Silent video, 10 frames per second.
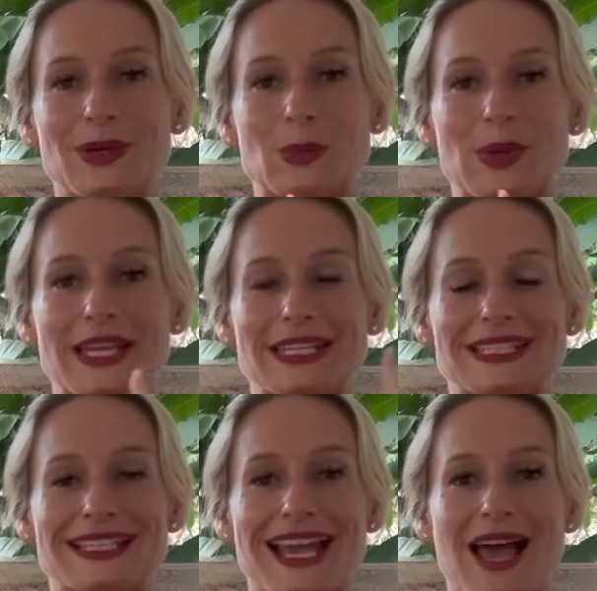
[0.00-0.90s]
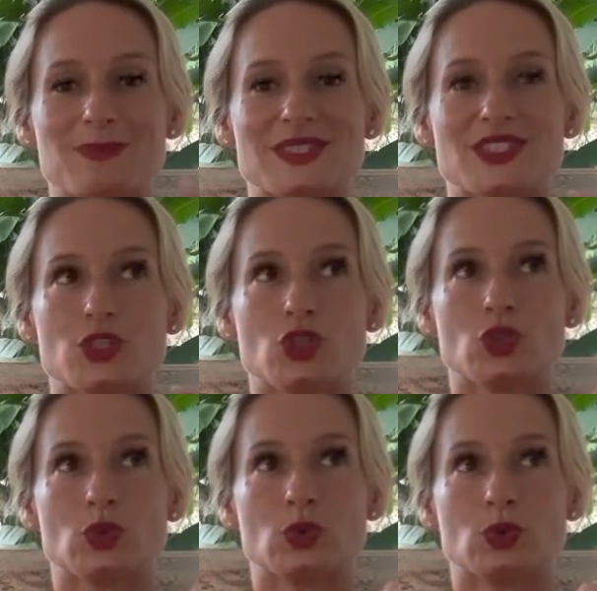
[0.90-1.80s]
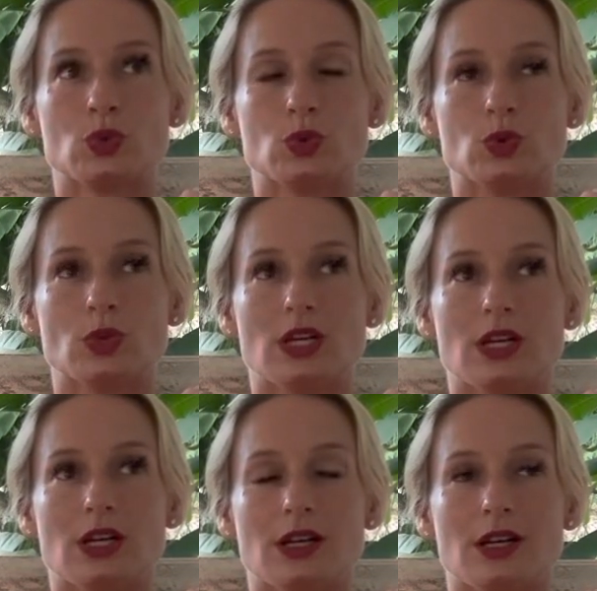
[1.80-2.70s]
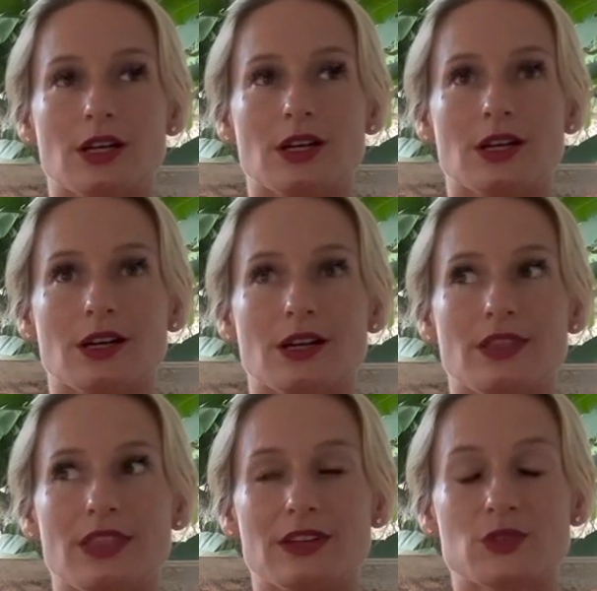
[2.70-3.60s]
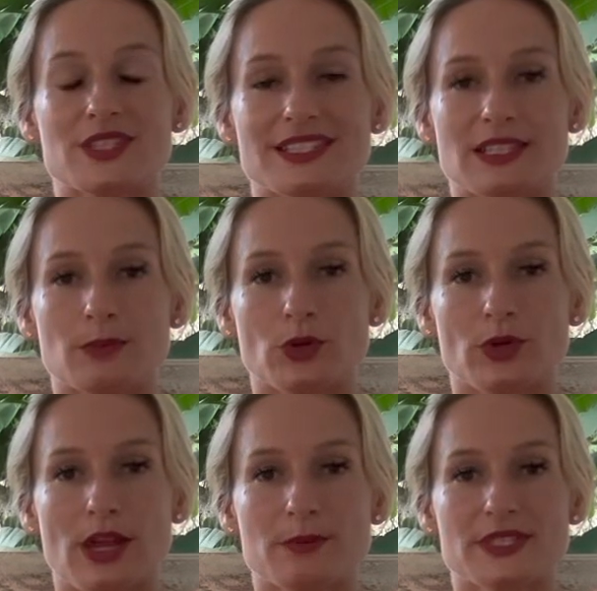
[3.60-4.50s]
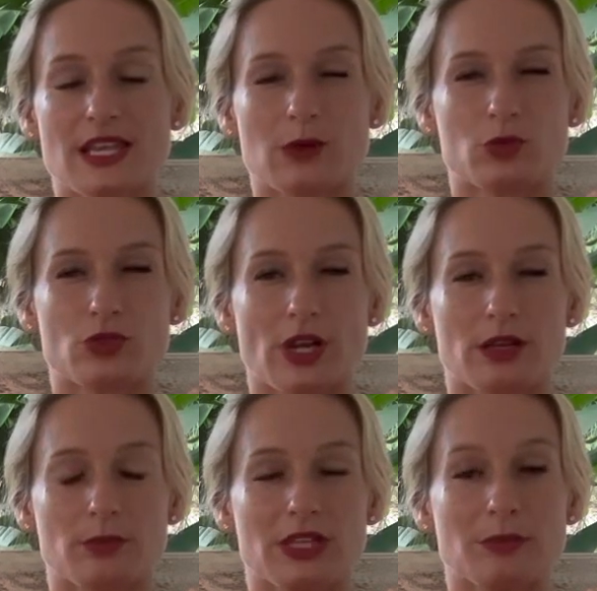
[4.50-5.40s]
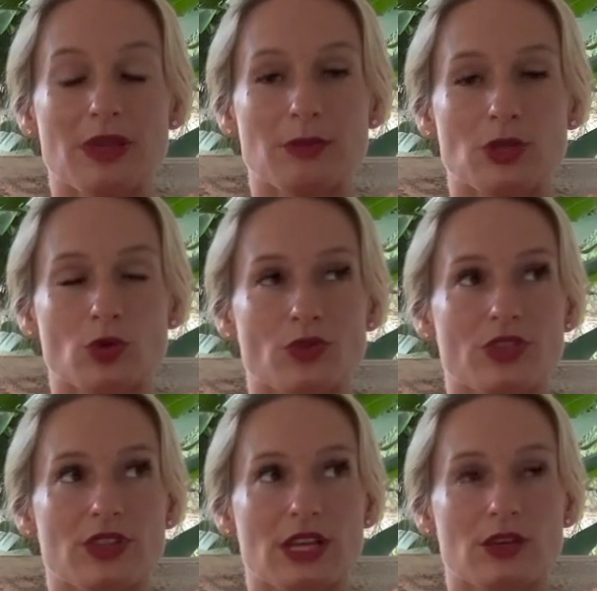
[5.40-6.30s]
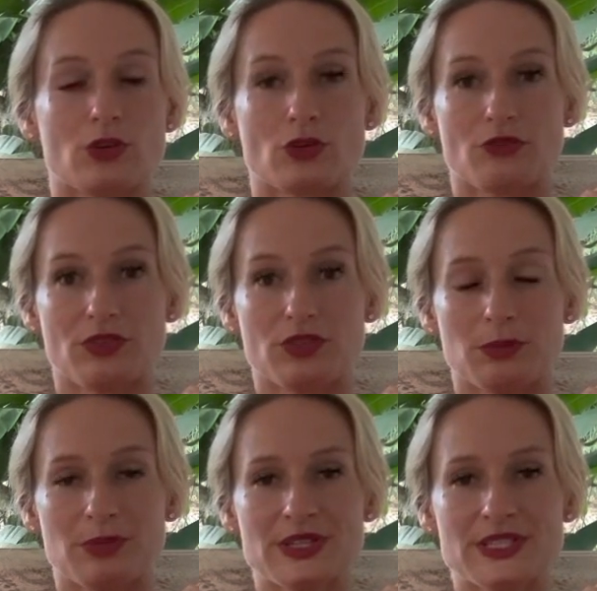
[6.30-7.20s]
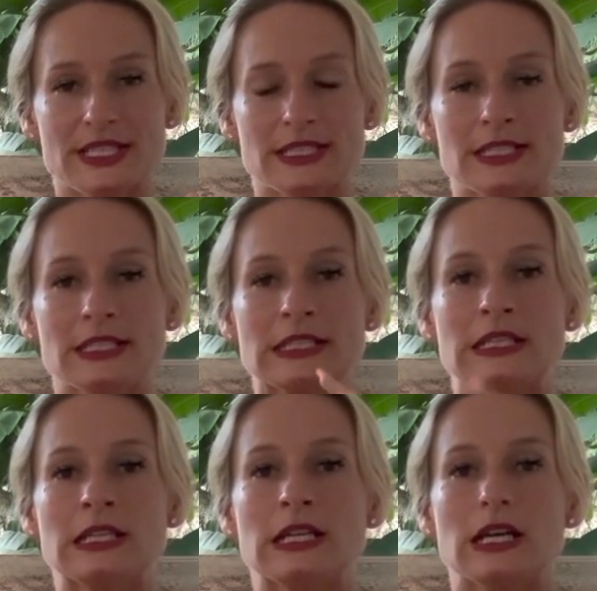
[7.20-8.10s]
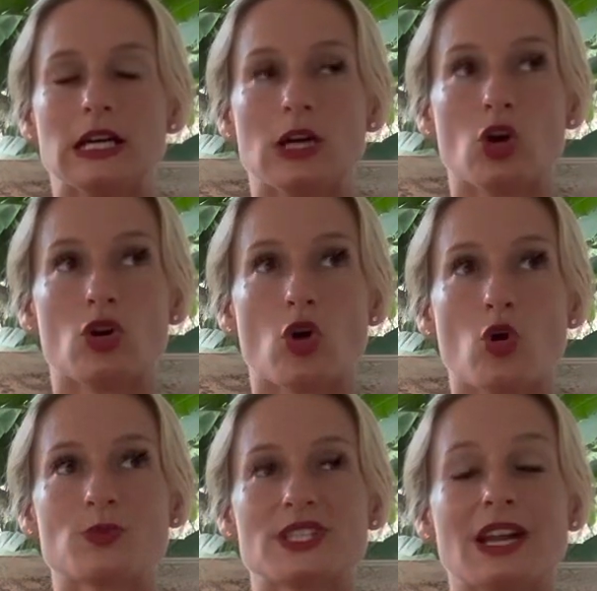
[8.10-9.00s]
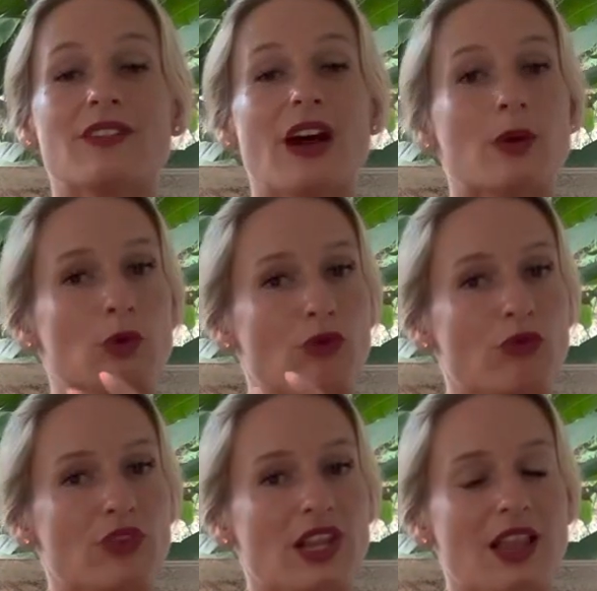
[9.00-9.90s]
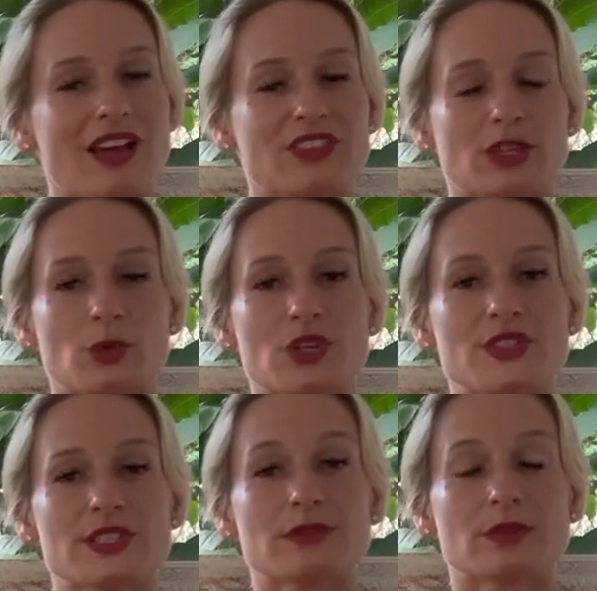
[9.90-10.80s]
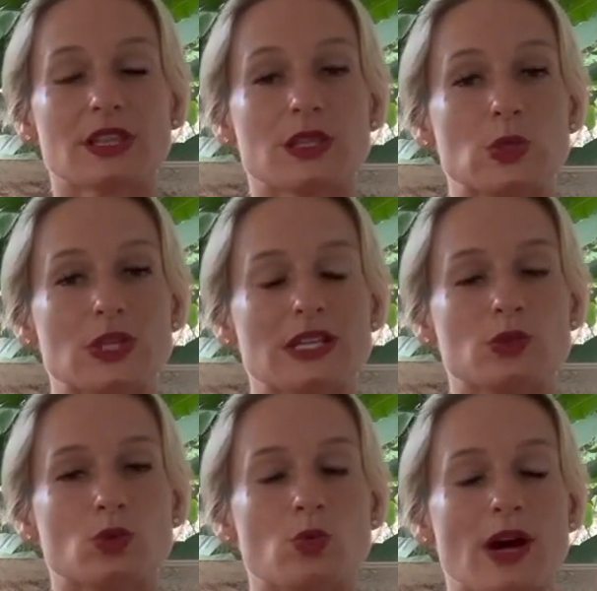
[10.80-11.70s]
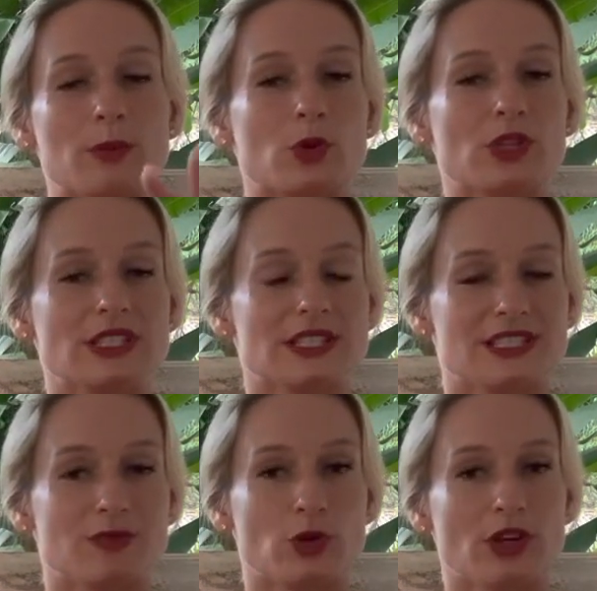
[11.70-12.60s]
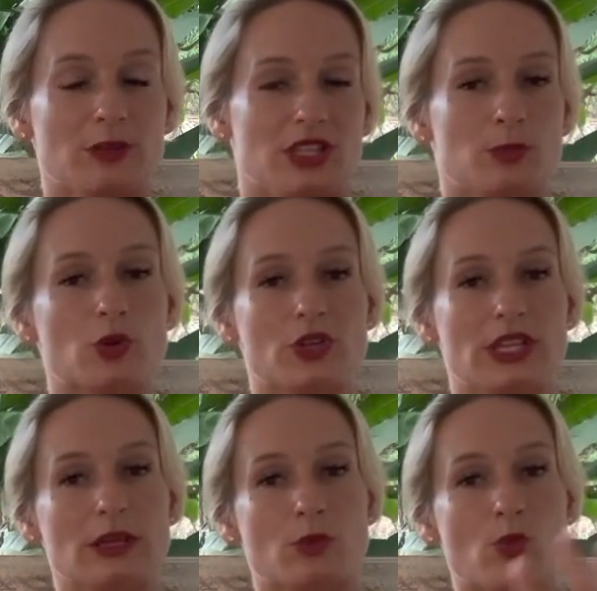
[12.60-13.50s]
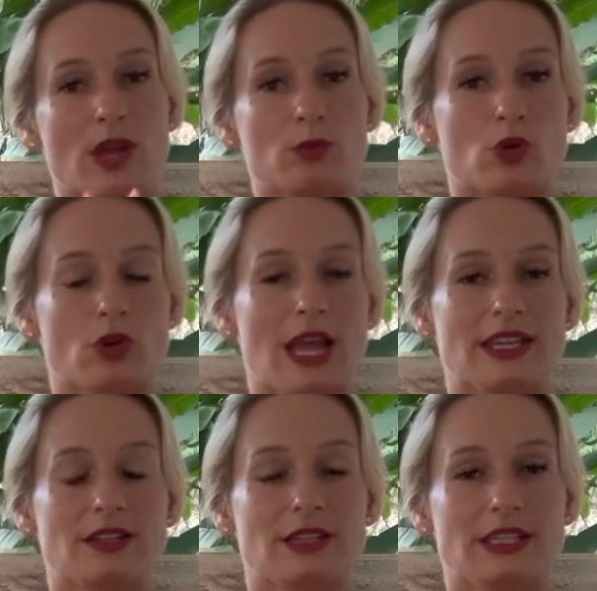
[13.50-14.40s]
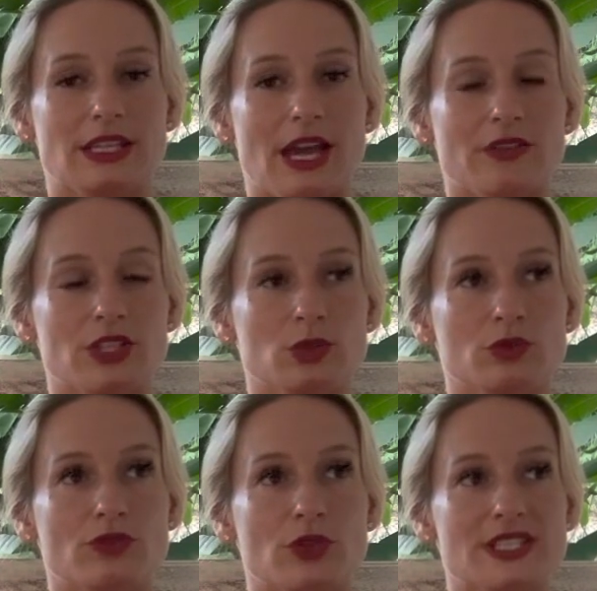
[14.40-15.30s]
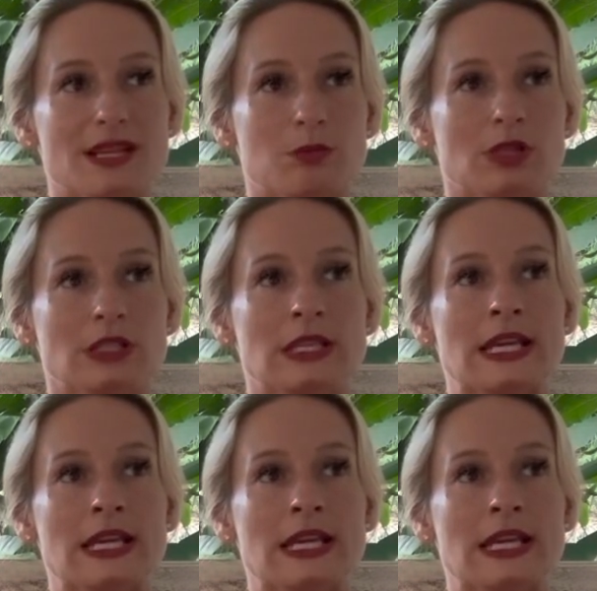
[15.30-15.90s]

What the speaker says: When it comes to nervous system programs, I would run it maybe on 10 or 15%. Observe how you feel afterwards. You can do 1 more intensive program in the morning, 1 more lighter in the afternoon, for example.